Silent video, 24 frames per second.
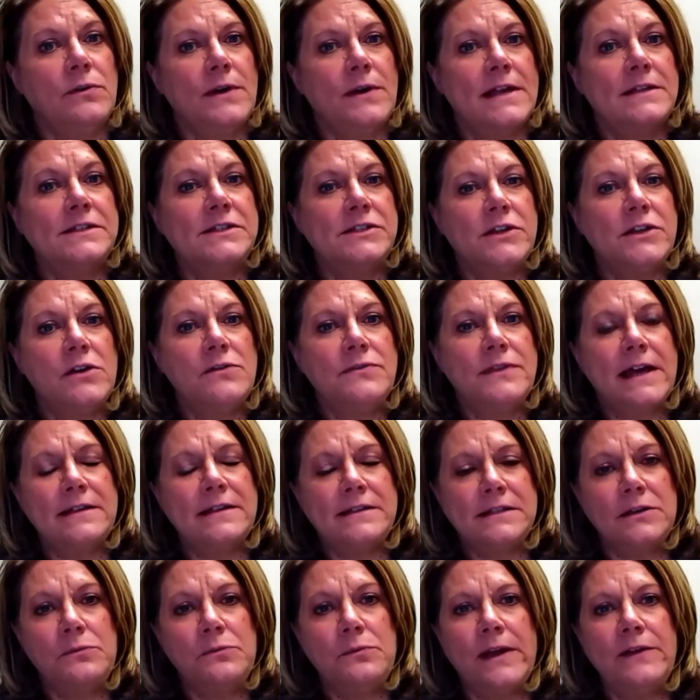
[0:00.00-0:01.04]
And so that's
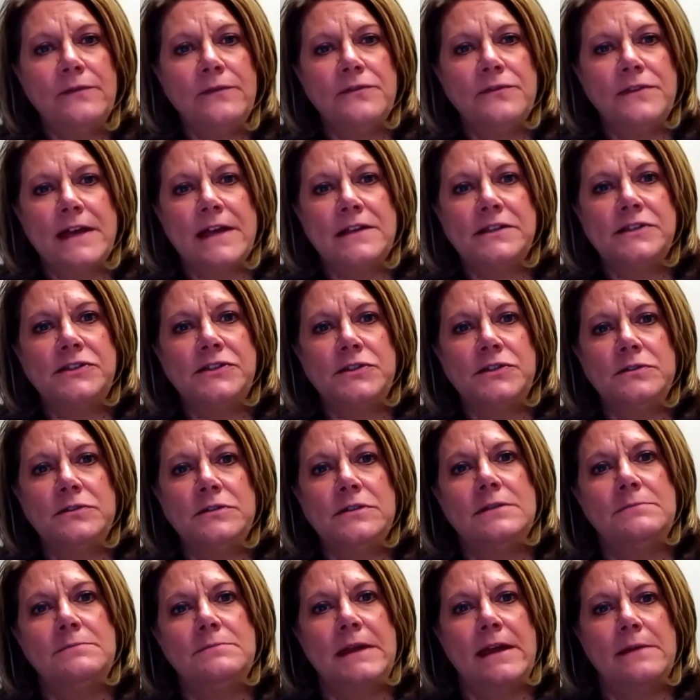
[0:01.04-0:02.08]
a way for that student
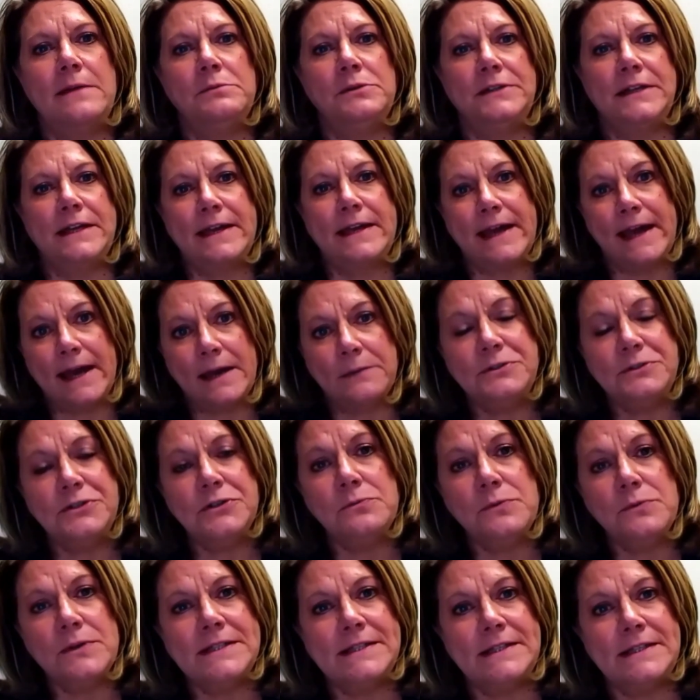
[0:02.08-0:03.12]
to be able to capture
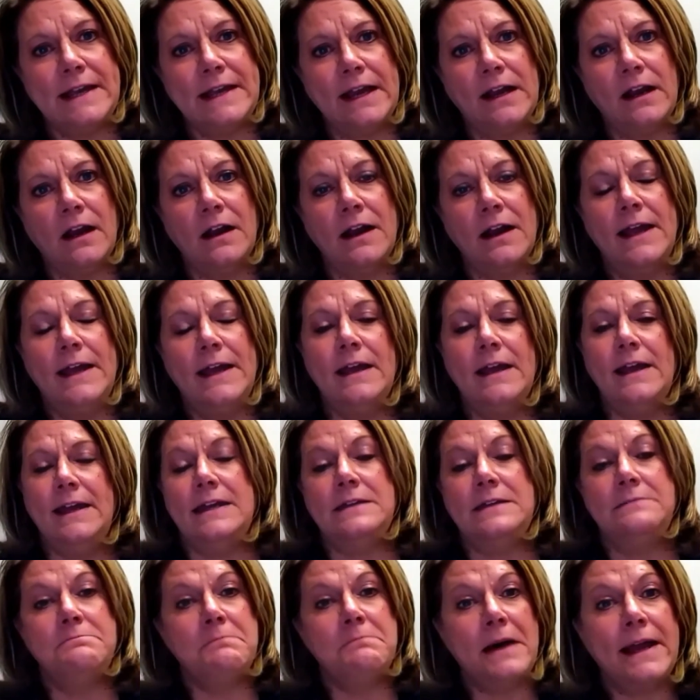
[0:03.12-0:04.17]
what's there
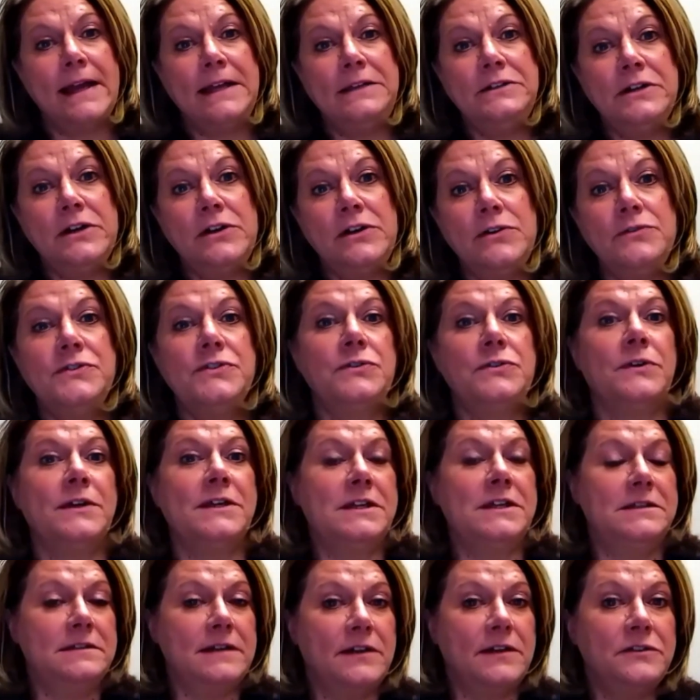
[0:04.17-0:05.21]
in my notes or in
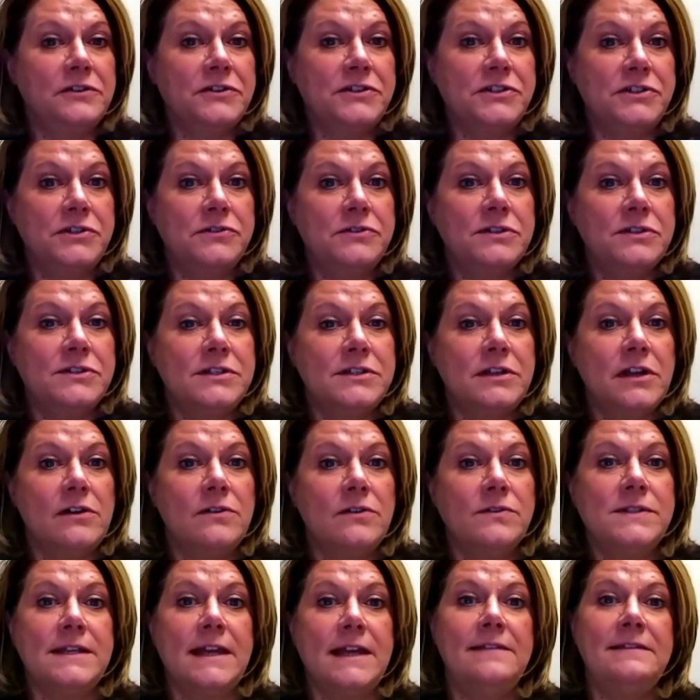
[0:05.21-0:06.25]
another student's
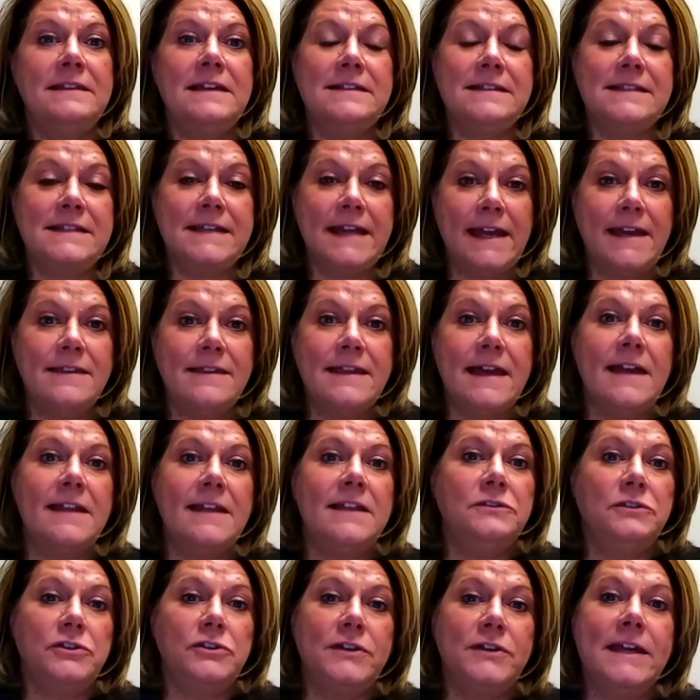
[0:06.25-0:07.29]
notes, and then take that
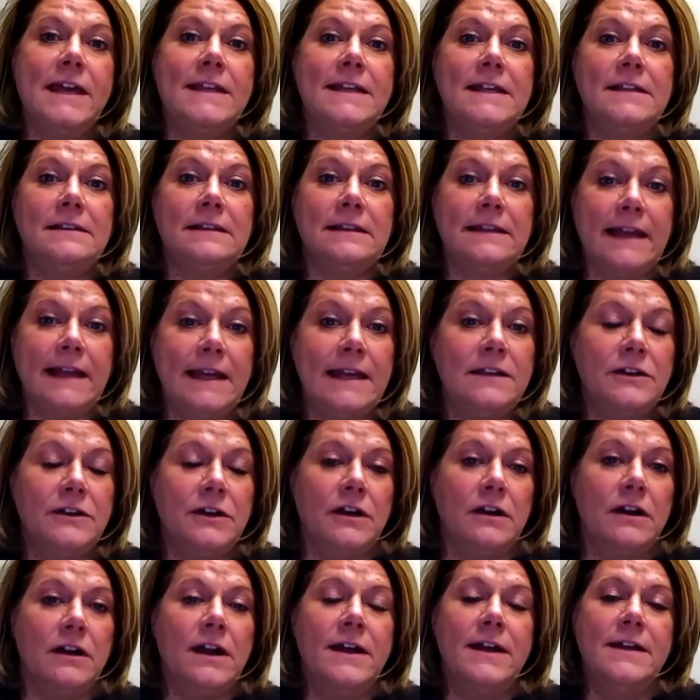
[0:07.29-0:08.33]
and look at it
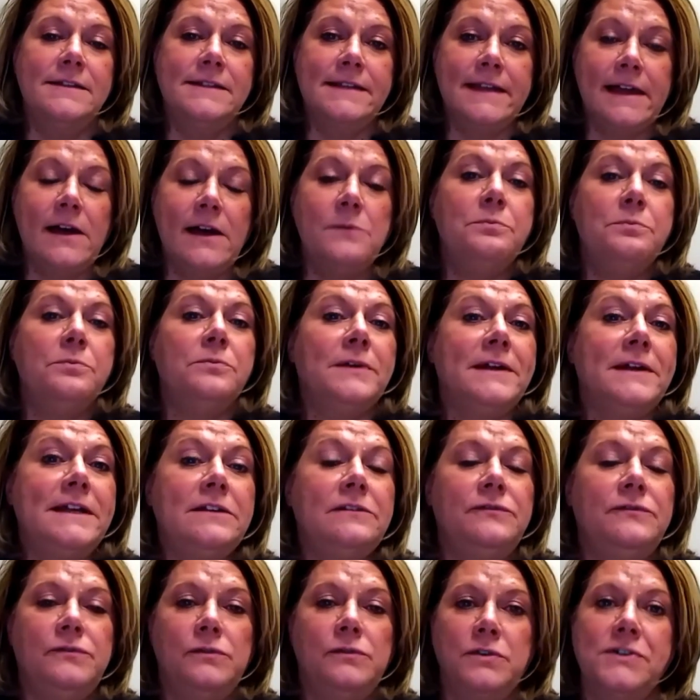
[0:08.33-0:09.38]
later to help
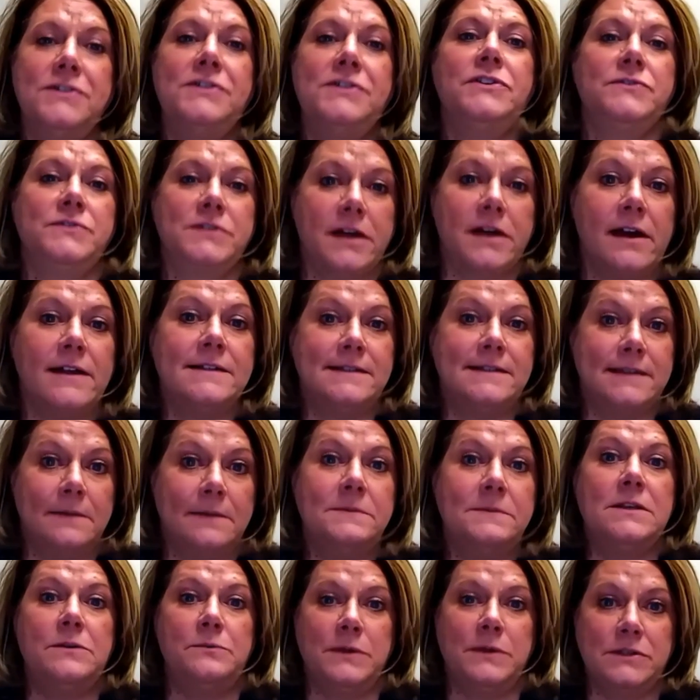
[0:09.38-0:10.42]
reinforce those concepts
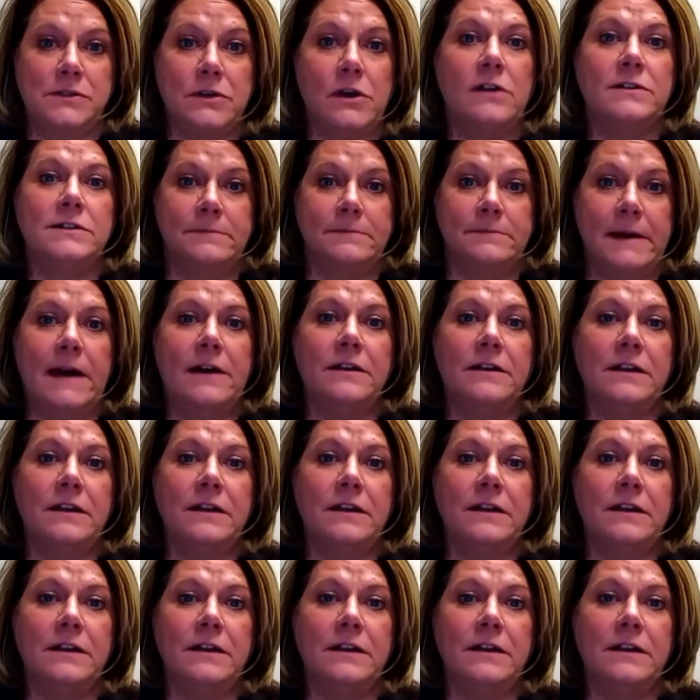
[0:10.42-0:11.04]
that we talked about.